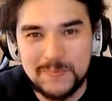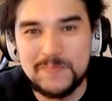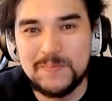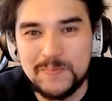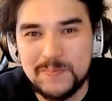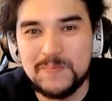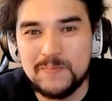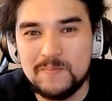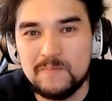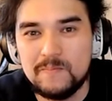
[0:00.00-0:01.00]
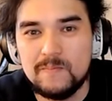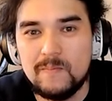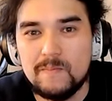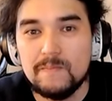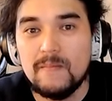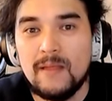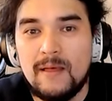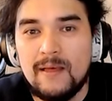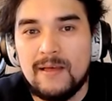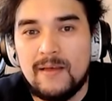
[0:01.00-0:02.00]

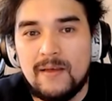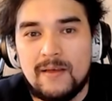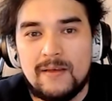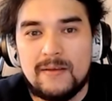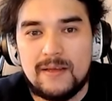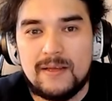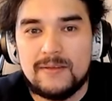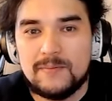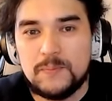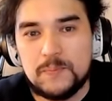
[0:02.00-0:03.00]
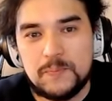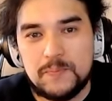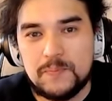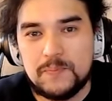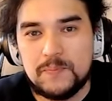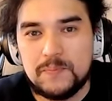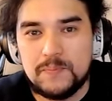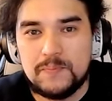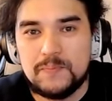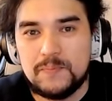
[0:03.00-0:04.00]

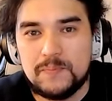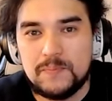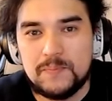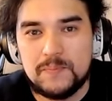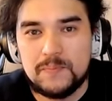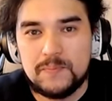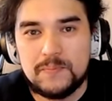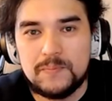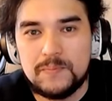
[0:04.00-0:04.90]
The person shown says nothing.